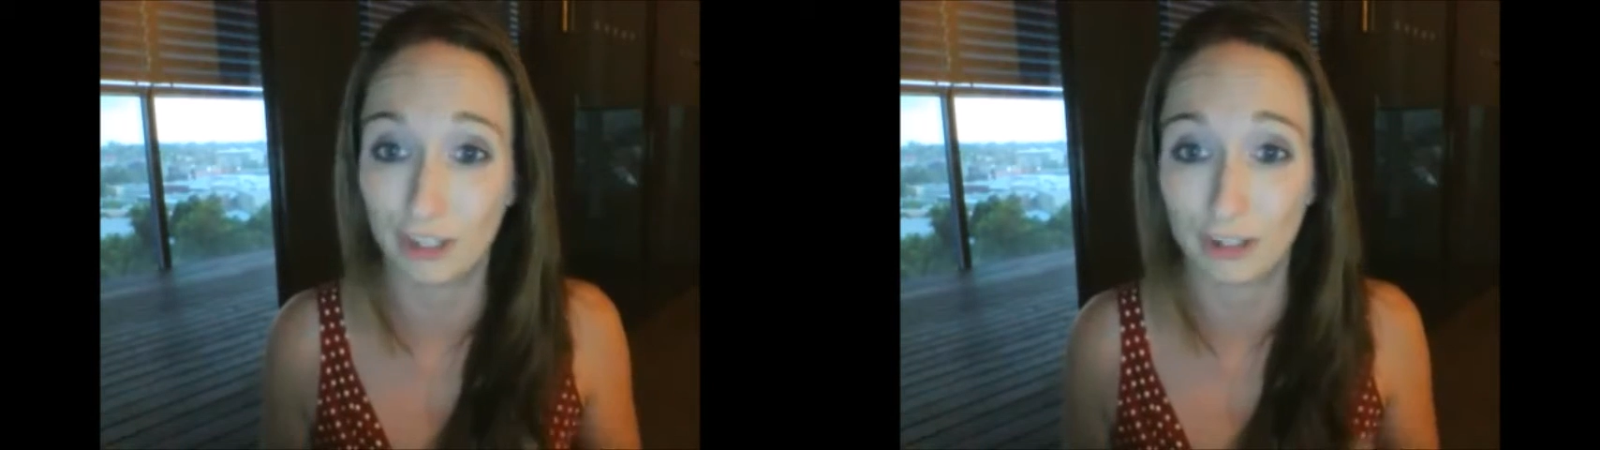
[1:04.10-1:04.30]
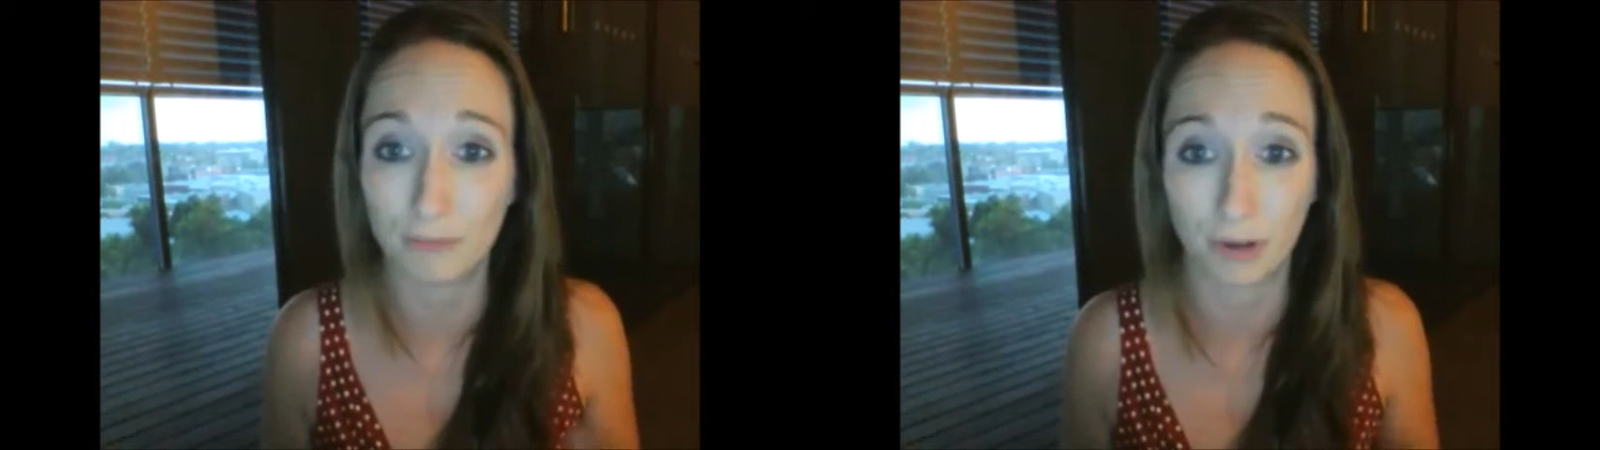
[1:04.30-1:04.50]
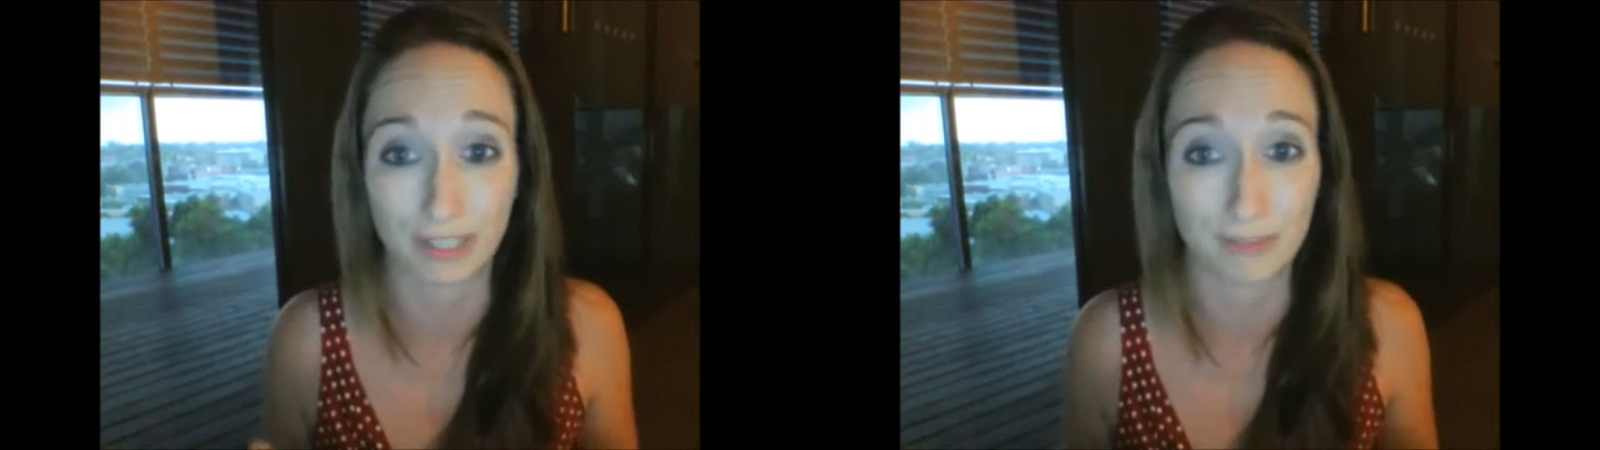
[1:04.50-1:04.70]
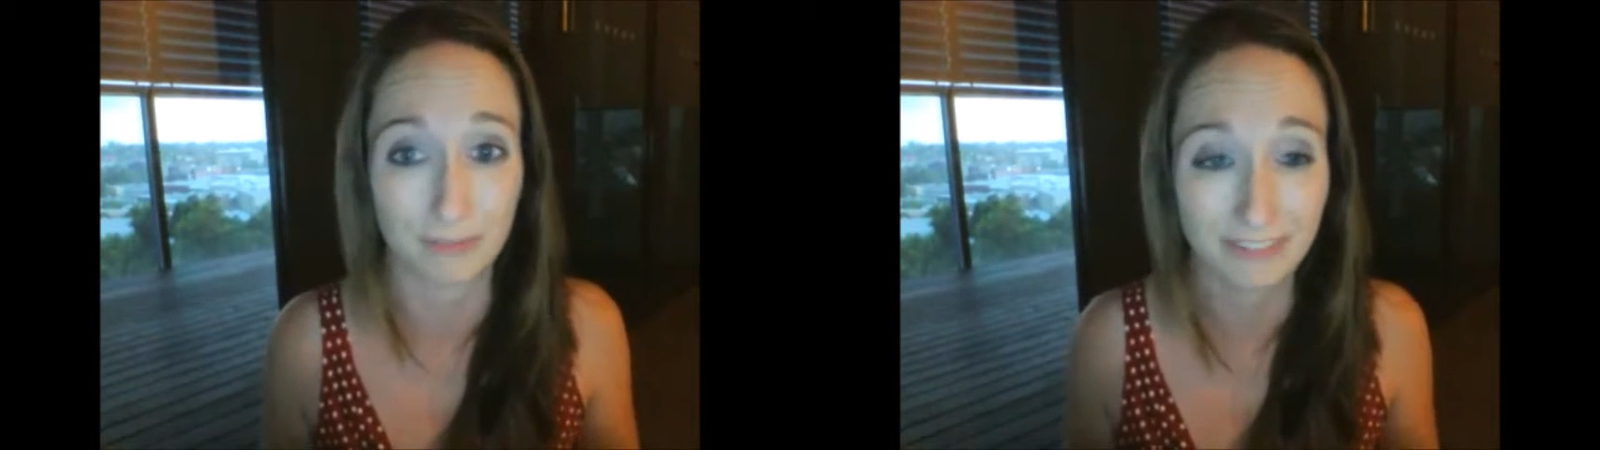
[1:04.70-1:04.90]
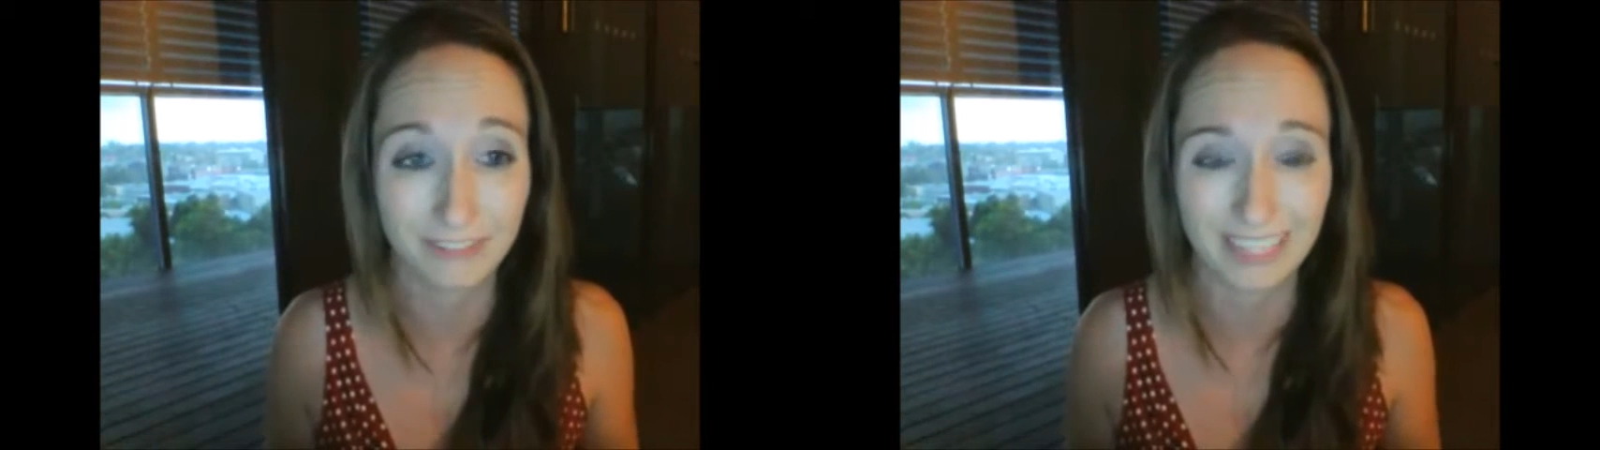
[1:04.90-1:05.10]
that you can
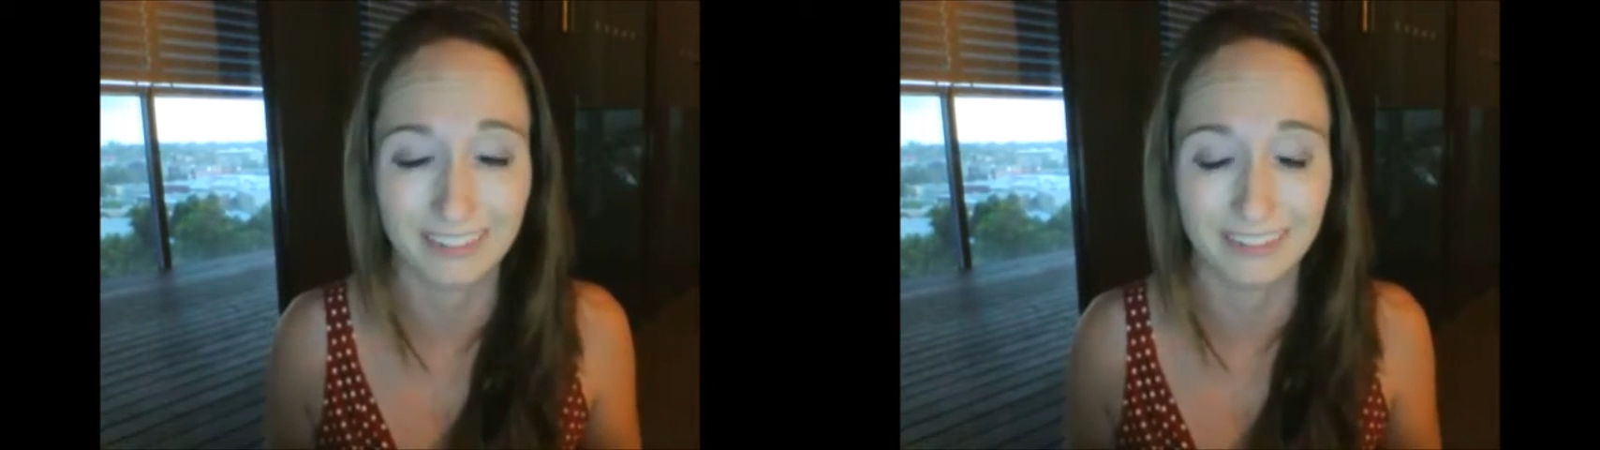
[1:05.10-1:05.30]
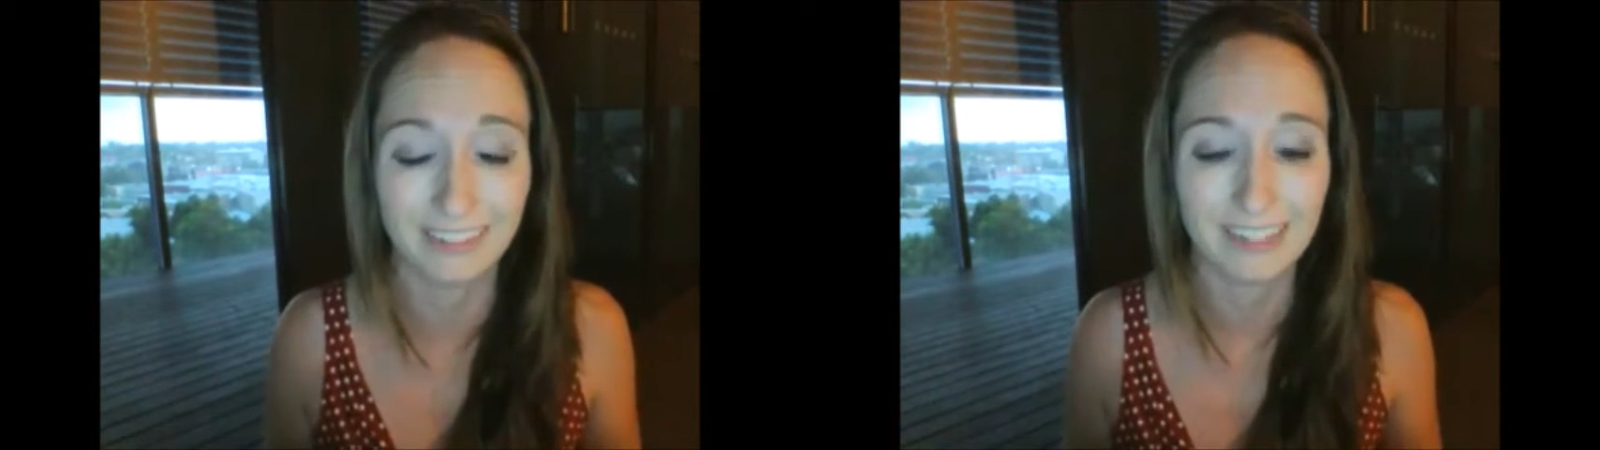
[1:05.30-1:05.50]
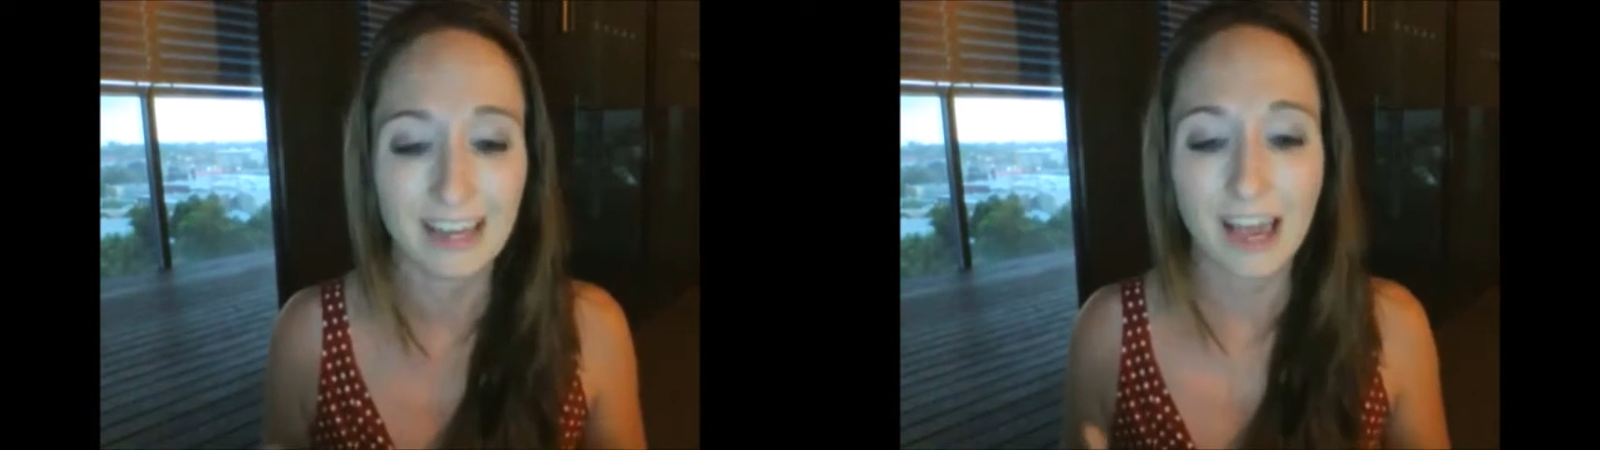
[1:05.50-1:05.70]
possibly feel.